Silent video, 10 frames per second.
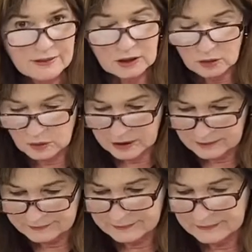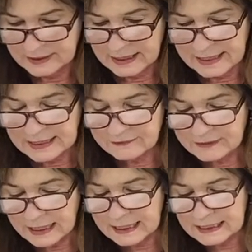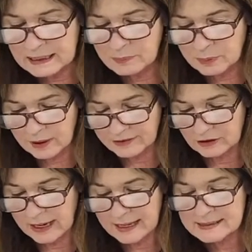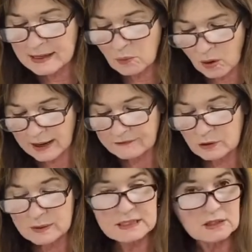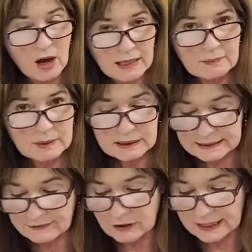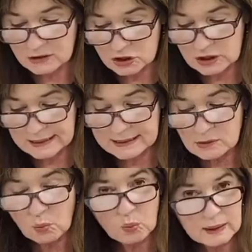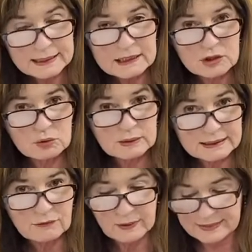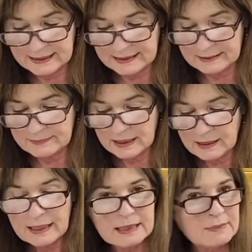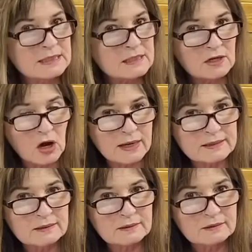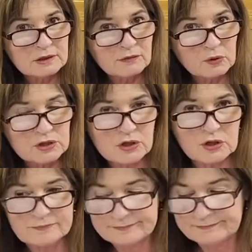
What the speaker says: the Lord. If any brother has a wife who is not a believer and she is willing to live with him, he must not divorce her.